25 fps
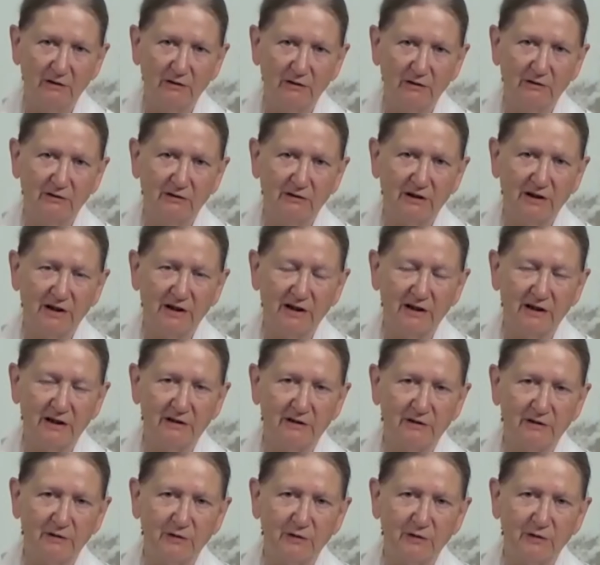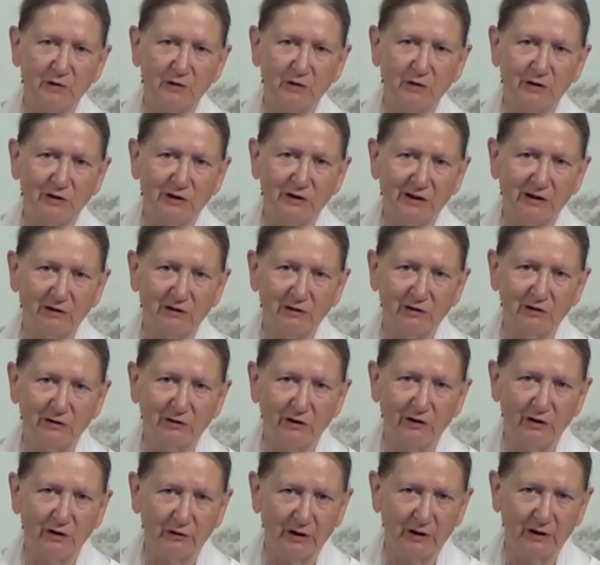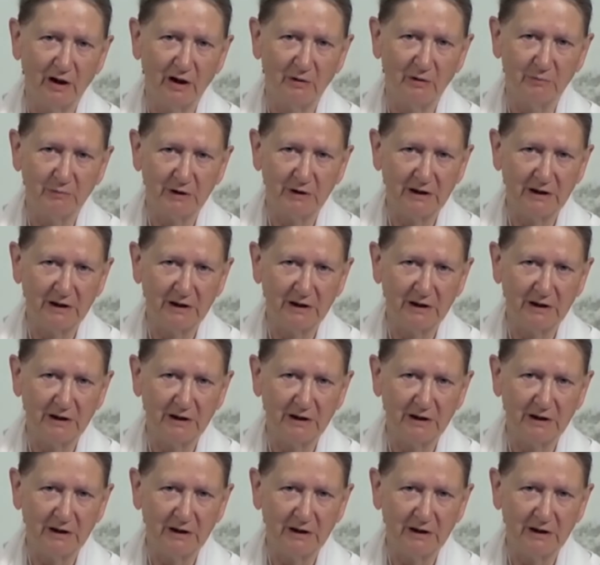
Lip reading: cared for and grown up